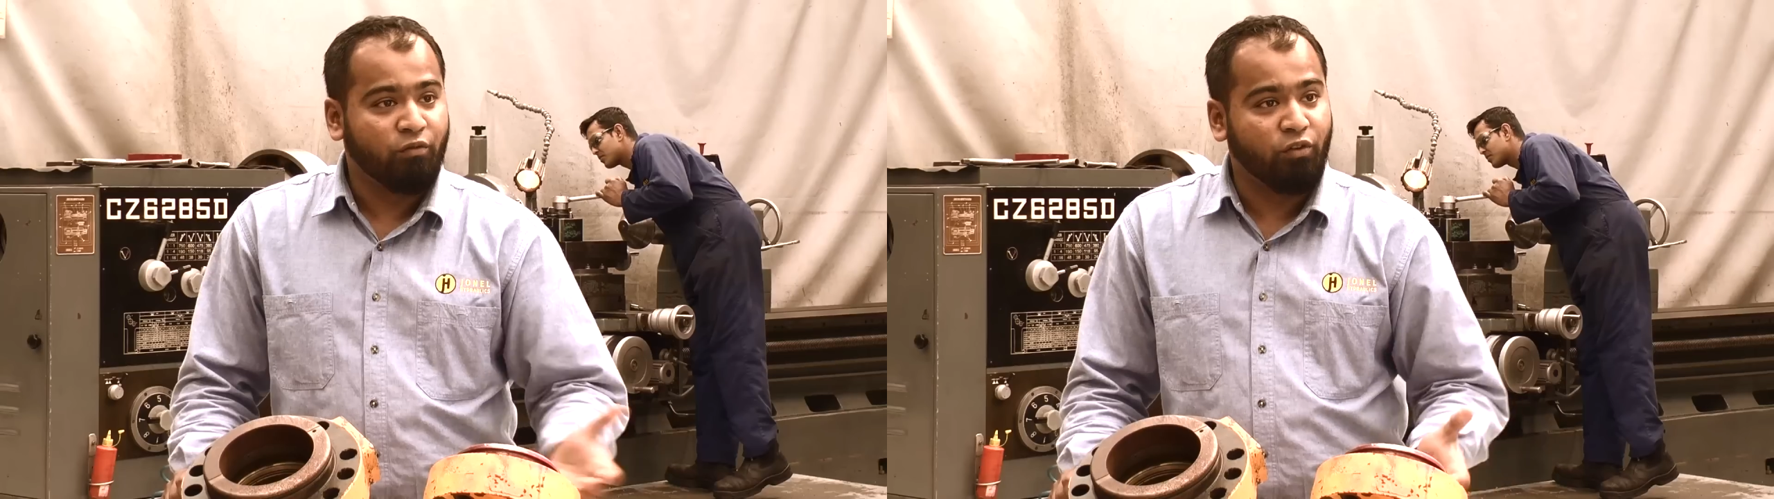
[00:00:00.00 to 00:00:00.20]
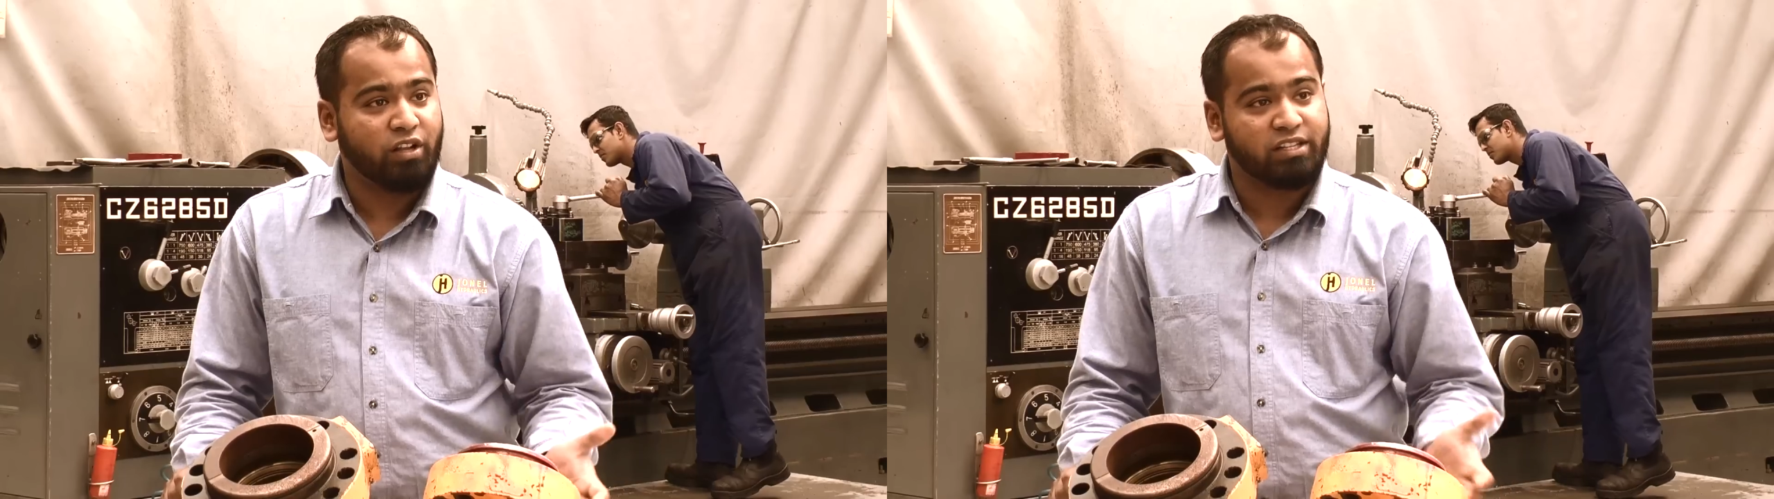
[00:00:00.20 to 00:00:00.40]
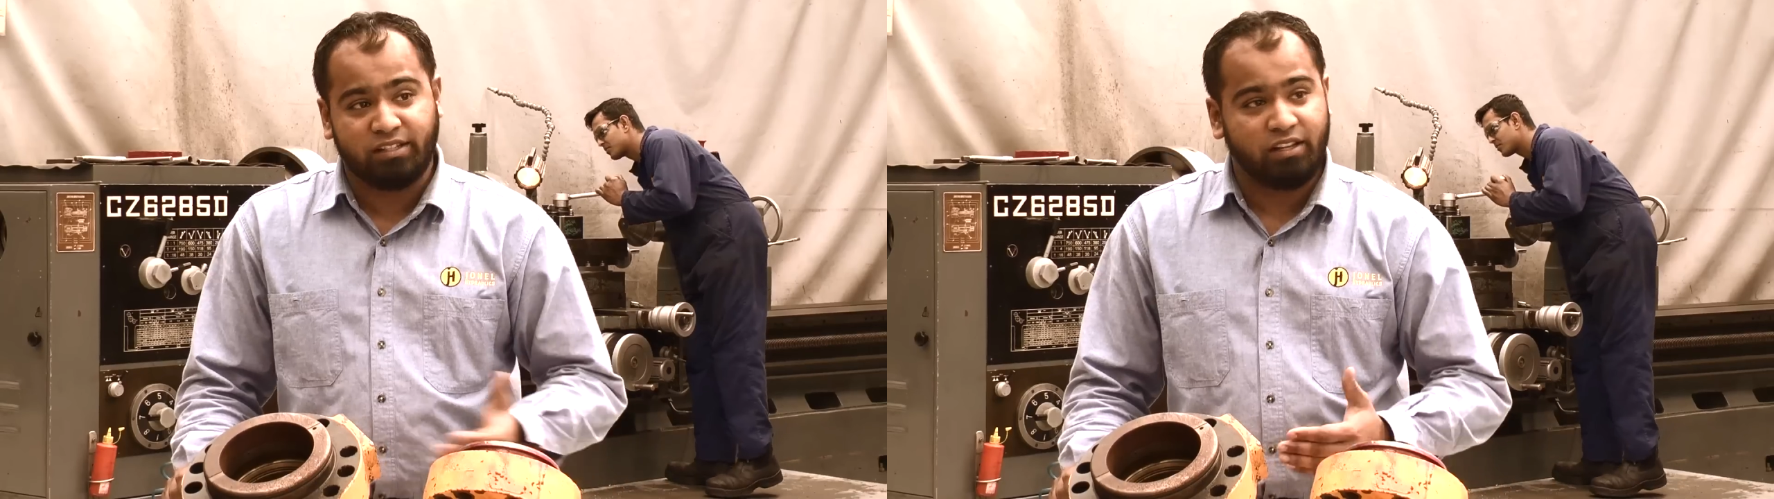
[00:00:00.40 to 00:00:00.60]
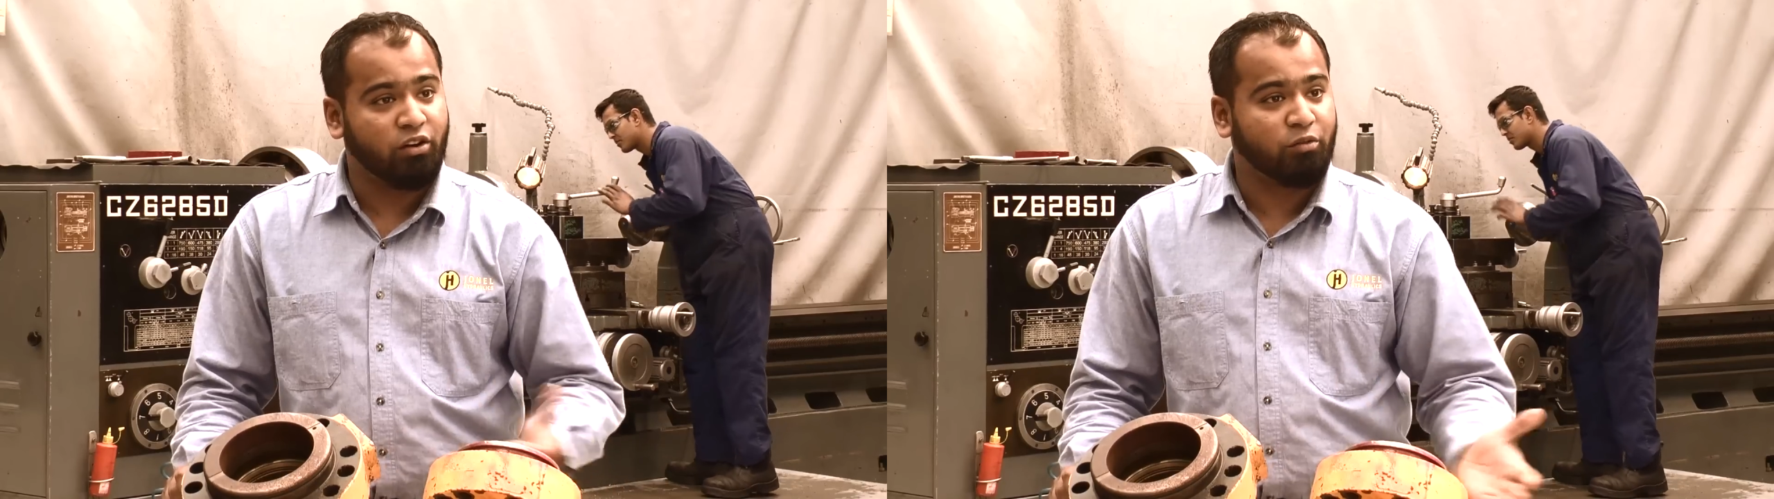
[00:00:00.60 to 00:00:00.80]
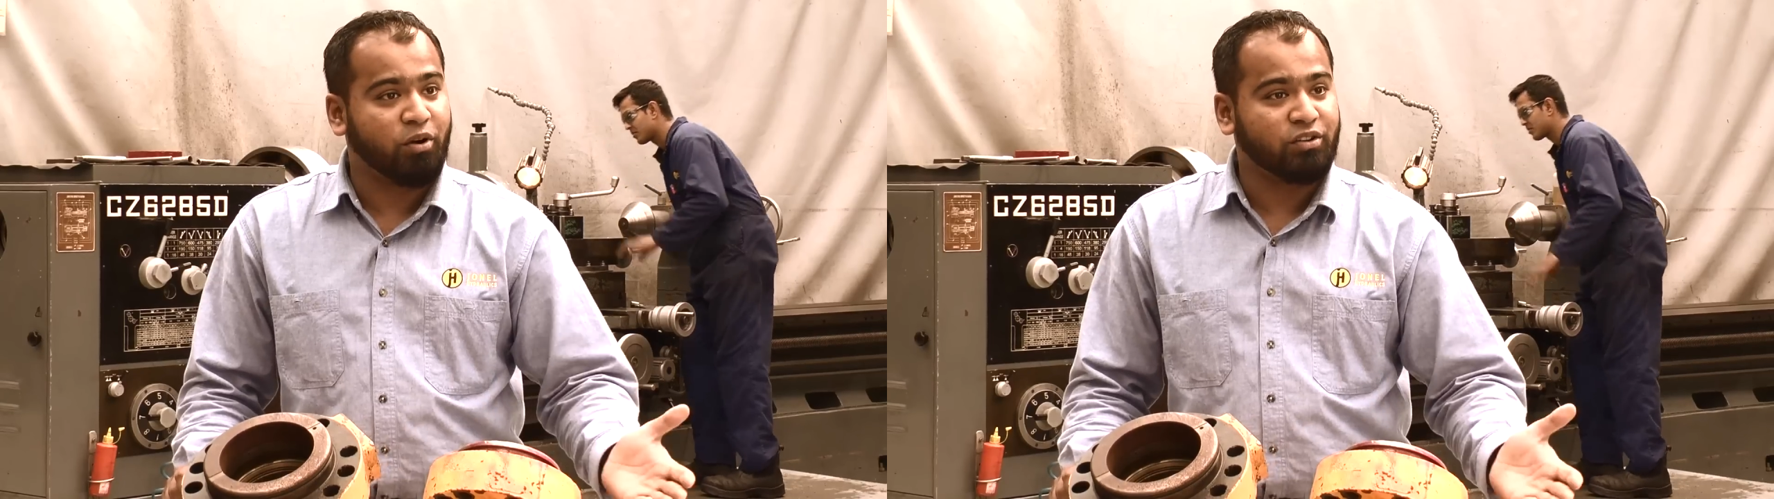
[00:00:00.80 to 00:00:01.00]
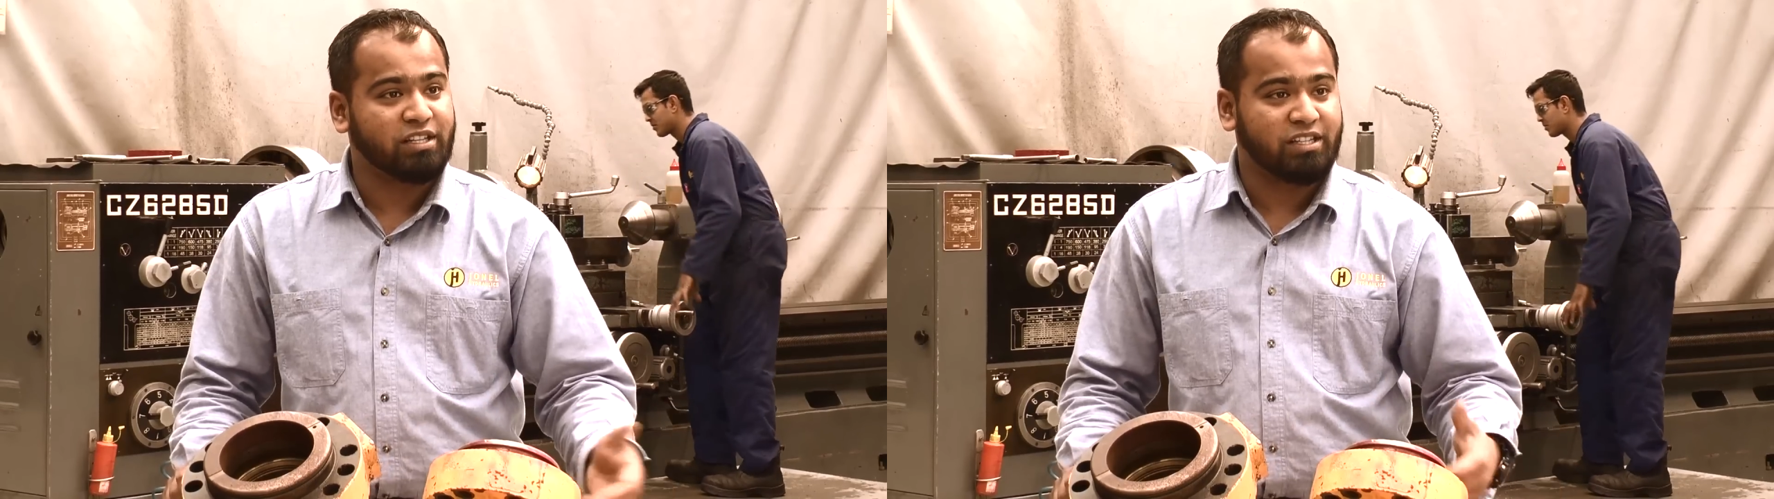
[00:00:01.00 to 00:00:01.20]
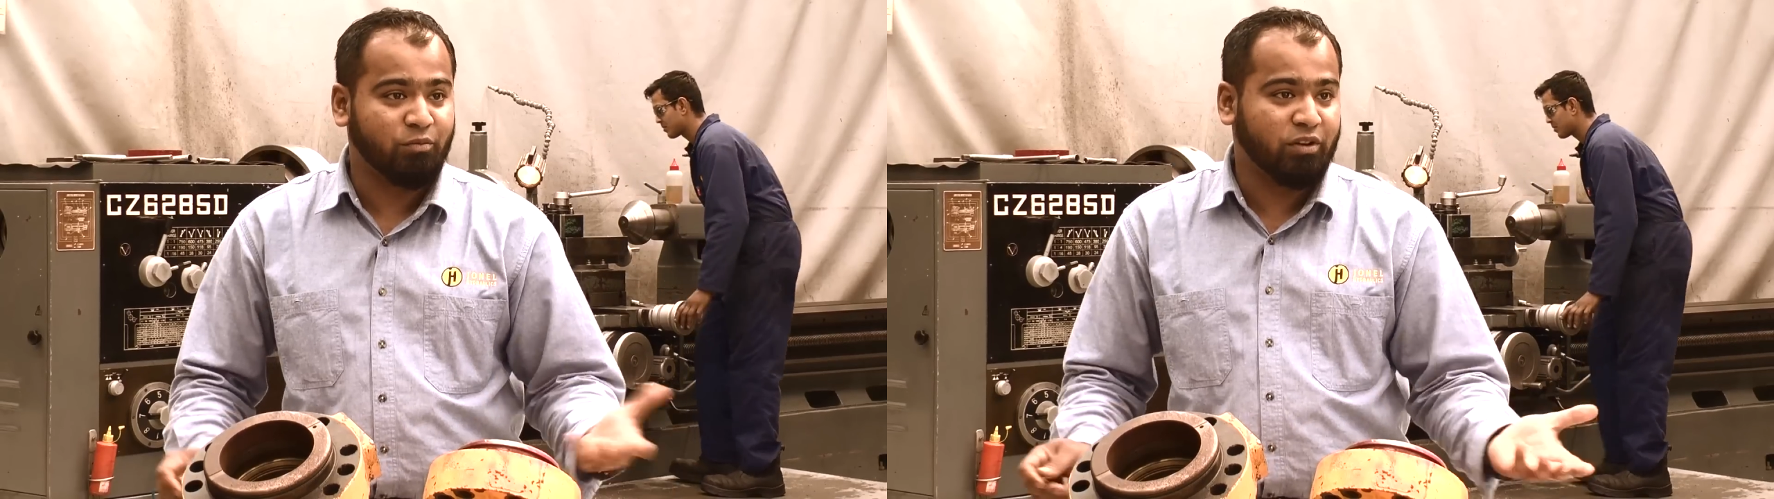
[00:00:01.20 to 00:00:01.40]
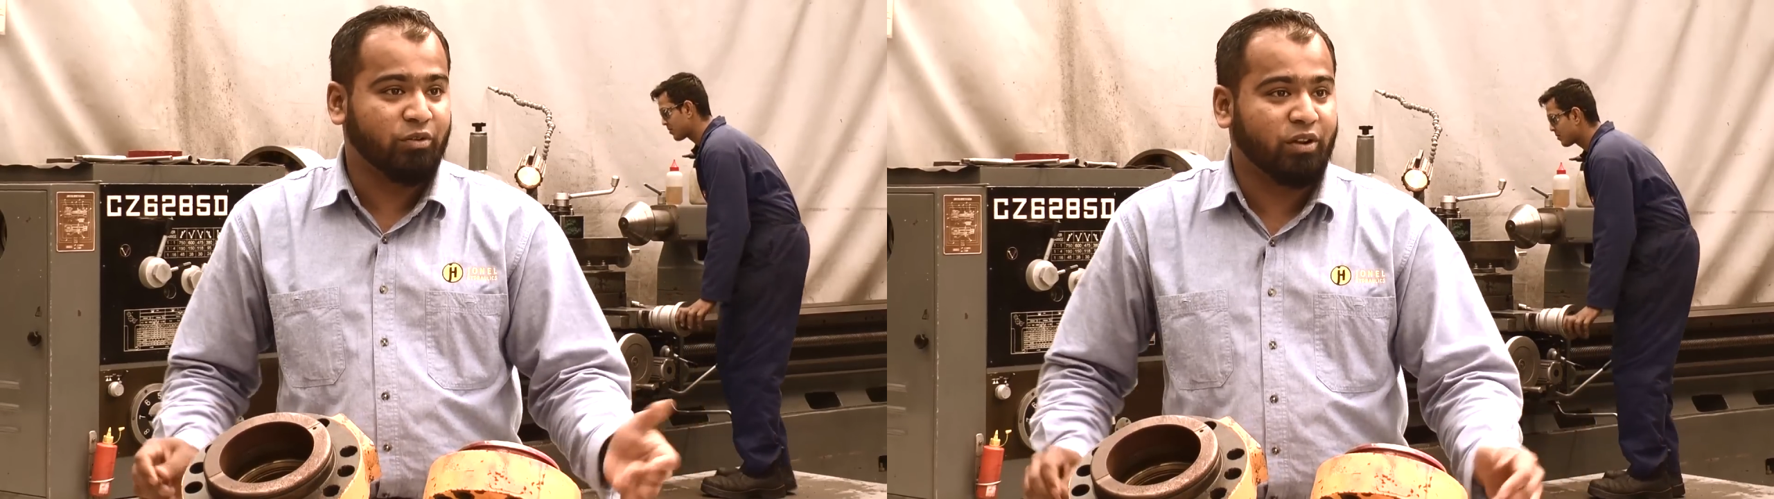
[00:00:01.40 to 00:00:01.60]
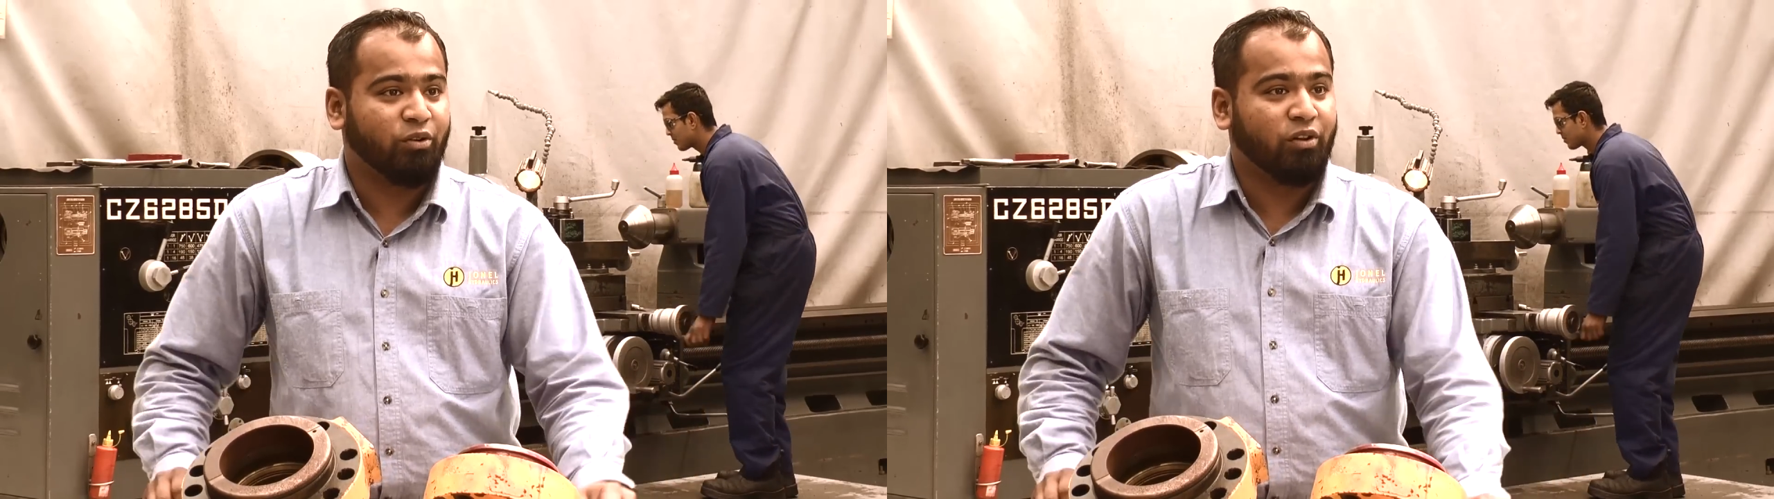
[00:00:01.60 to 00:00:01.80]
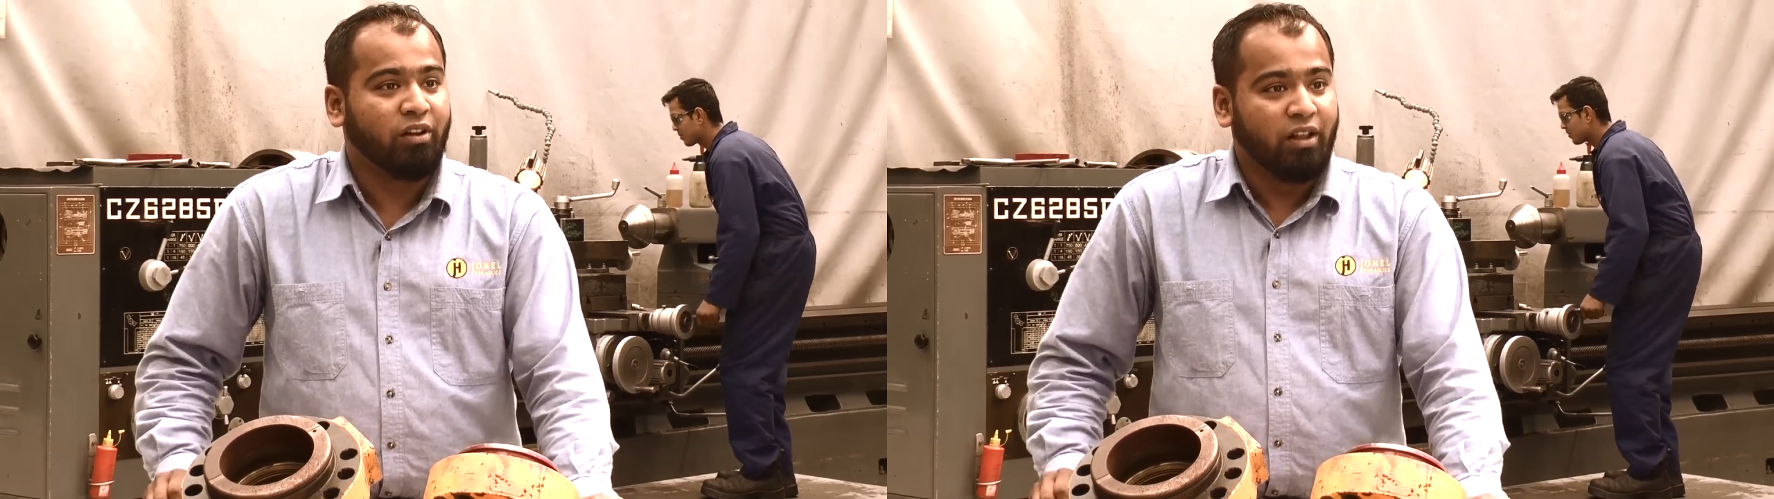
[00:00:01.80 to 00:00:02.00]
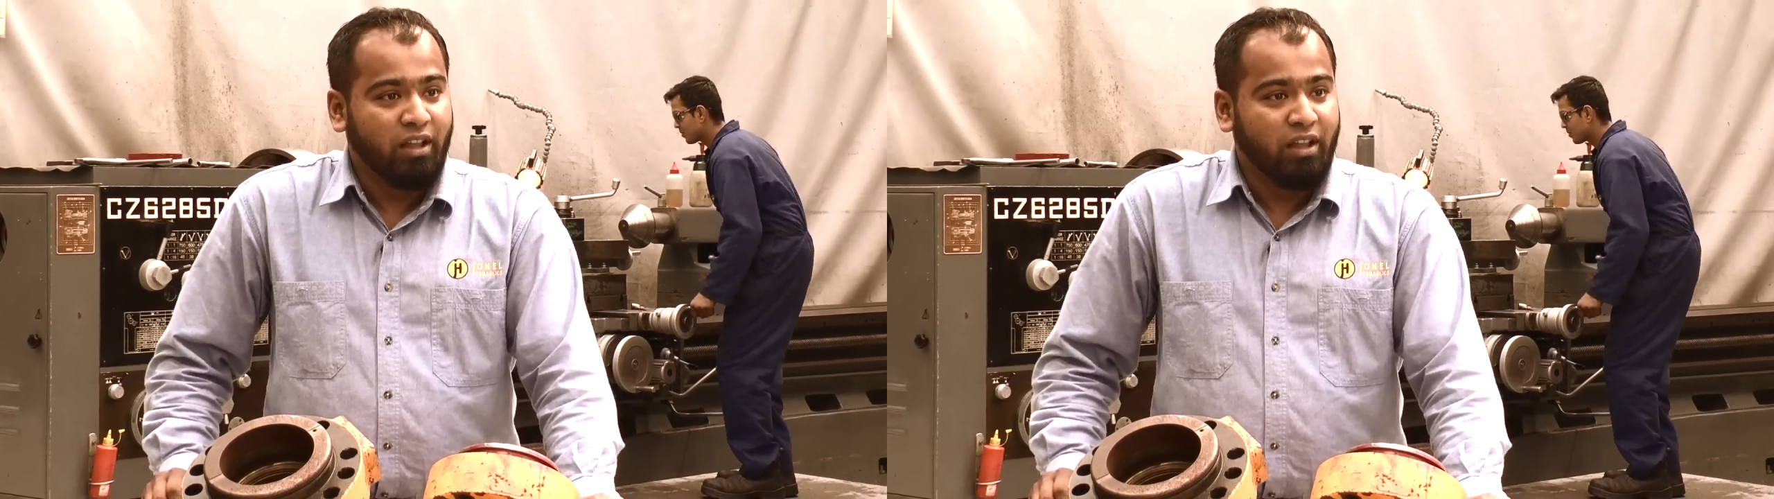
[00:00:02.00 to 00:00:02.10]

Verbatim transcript: for us it's the whole process, and we do it all.